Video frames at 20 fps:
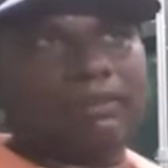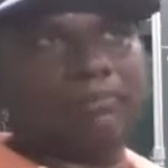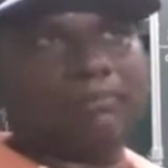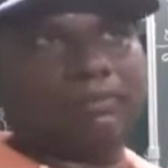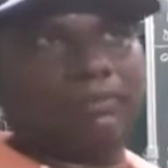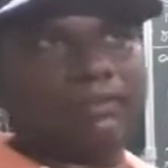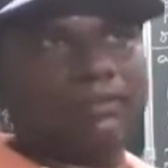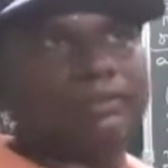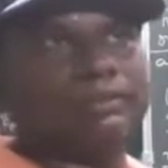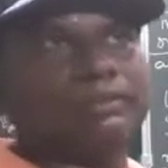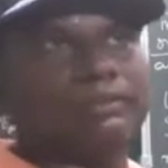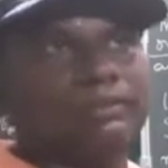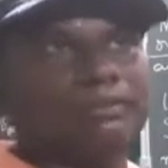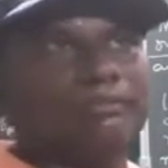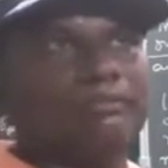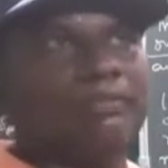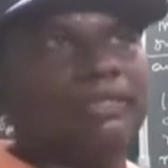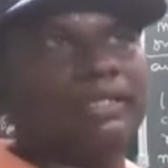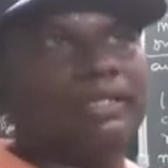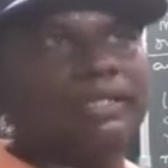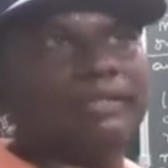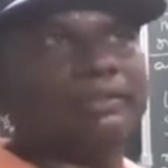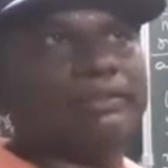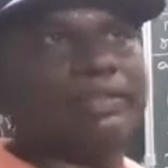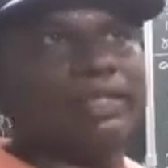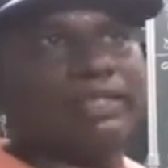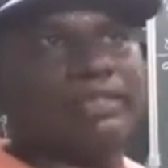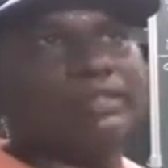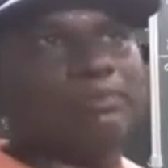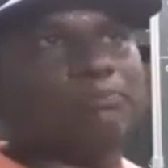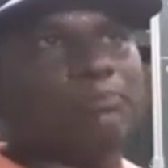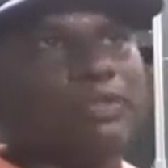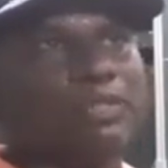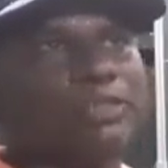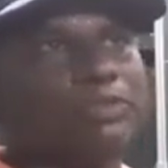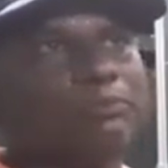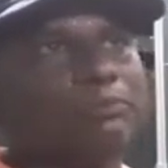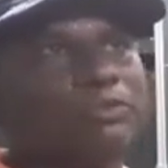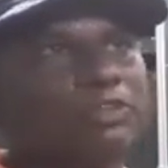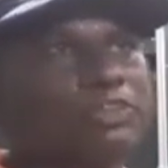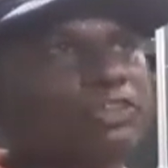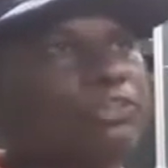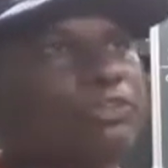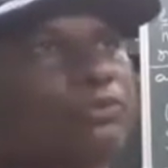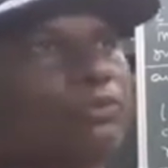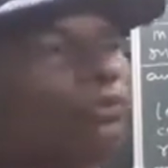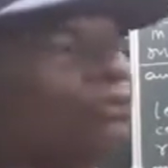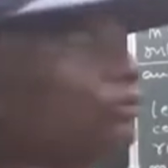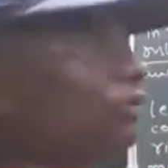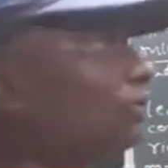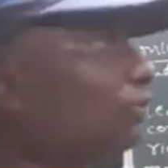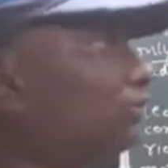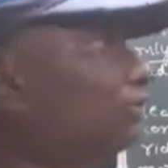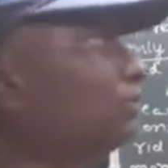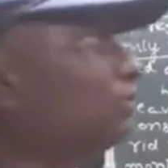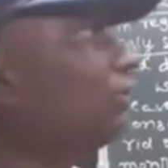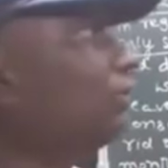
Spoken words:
Pradesh, where there is a possibility to grow